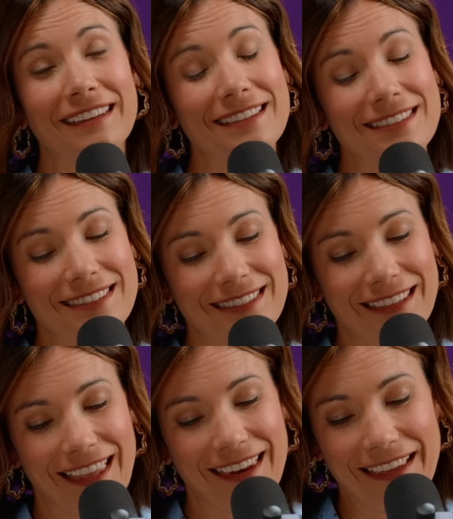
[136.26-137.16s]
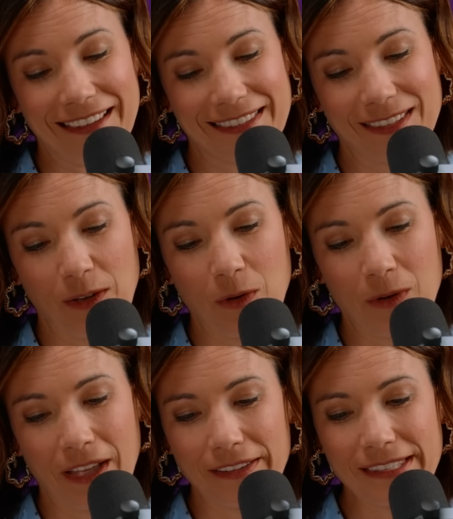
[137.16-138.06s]
is. It is.
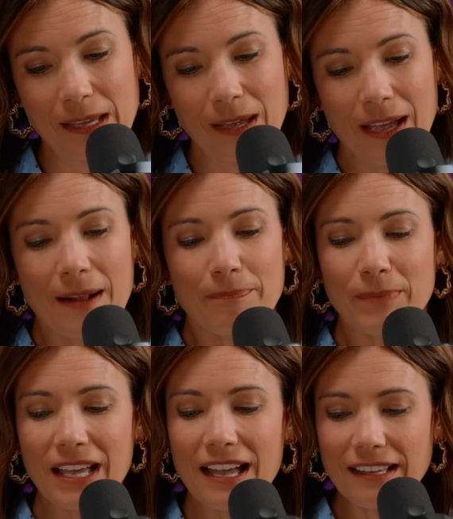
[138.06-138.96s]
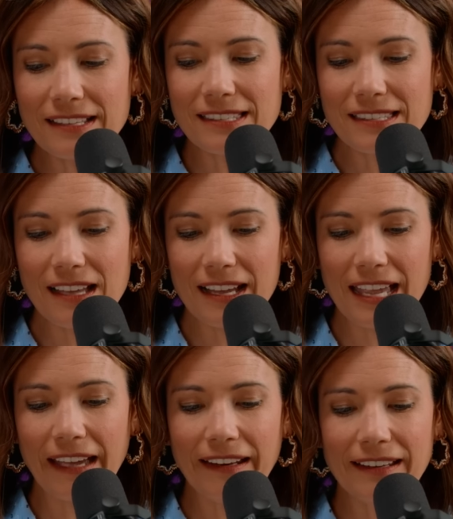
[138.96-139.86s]
Oh, Kelsea. I gotta listen to because
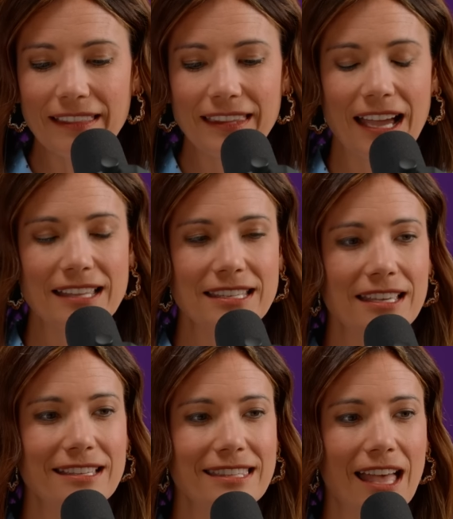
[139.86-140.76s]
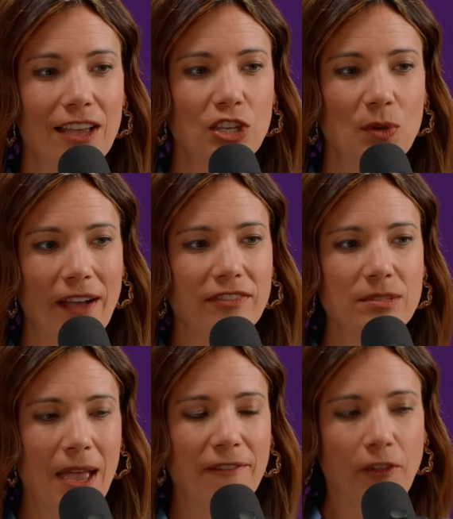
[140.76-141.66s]
again, the idea is that you have
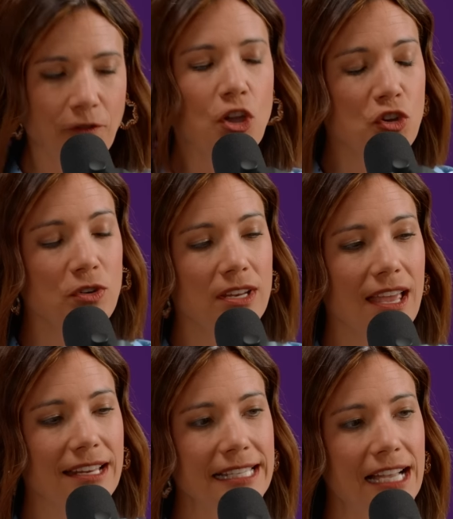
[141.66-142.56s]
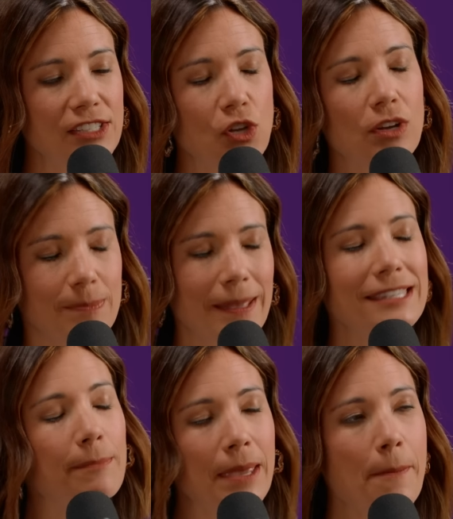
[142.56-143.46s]
to pay for food, and it's gotten so
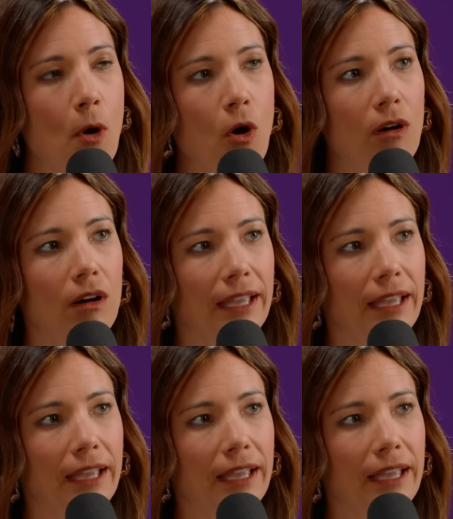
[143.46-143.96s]
expensive. People